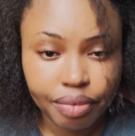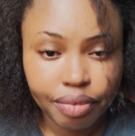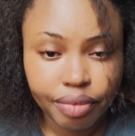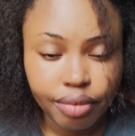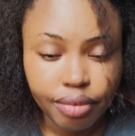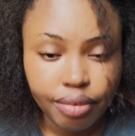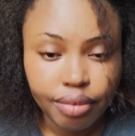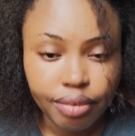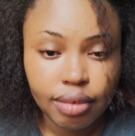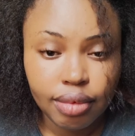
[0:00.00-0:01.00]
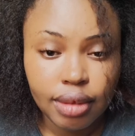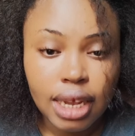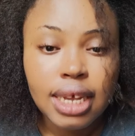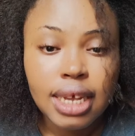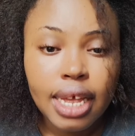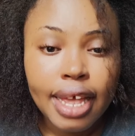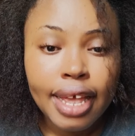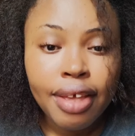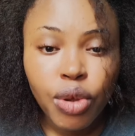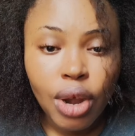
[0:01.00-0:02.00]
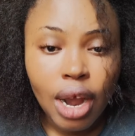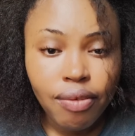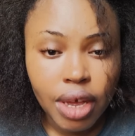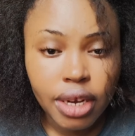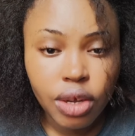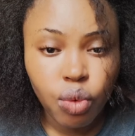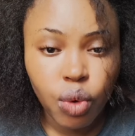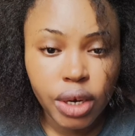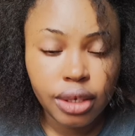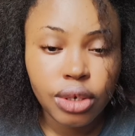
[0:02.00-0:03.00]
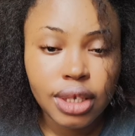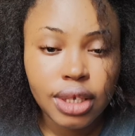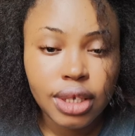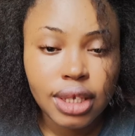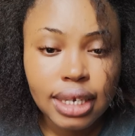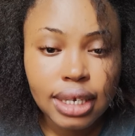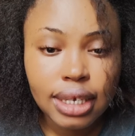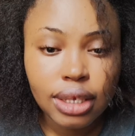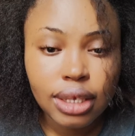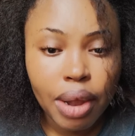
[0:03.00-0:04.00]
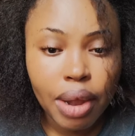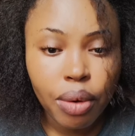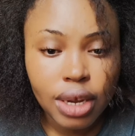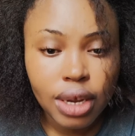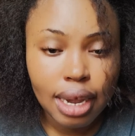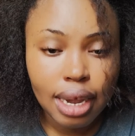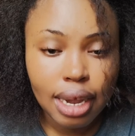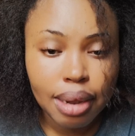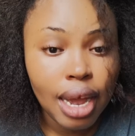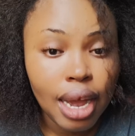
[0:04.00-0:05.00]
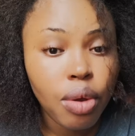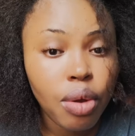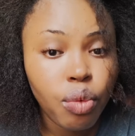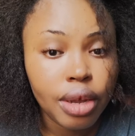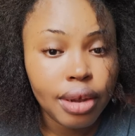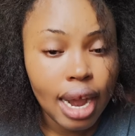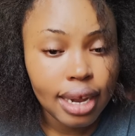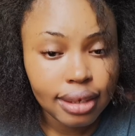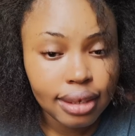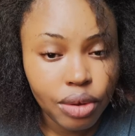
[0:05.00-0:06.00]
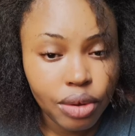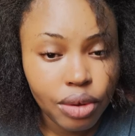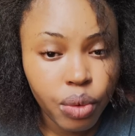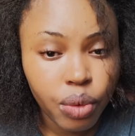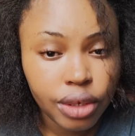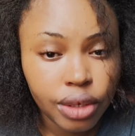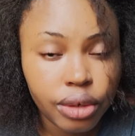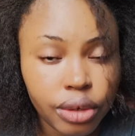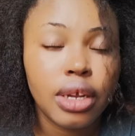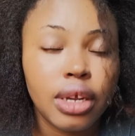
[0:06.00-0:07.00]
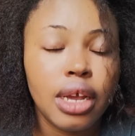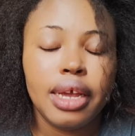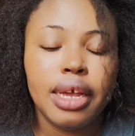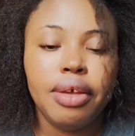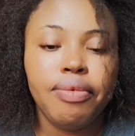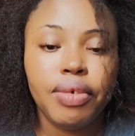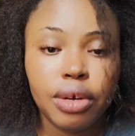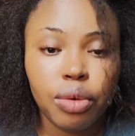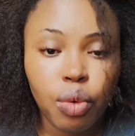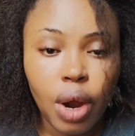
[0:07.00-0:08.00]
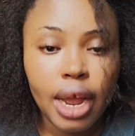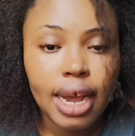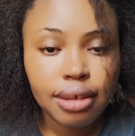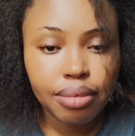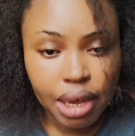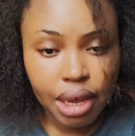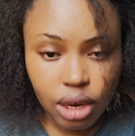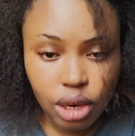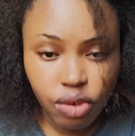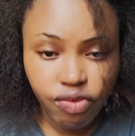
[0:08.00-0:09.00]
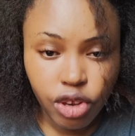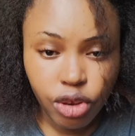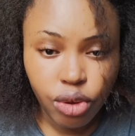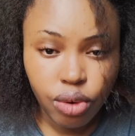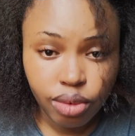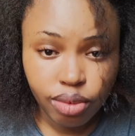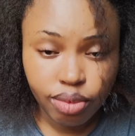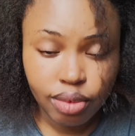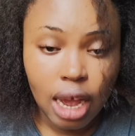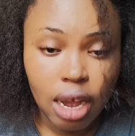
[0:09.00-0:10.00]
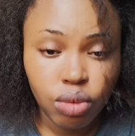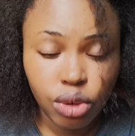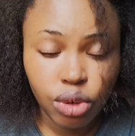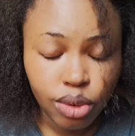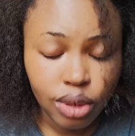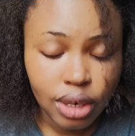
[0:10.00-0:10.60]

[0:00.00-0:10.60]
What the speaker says: if you have any questions, send it to my WhatsApp. I will answer your question. If it requires making a video, I will do that. Okay, If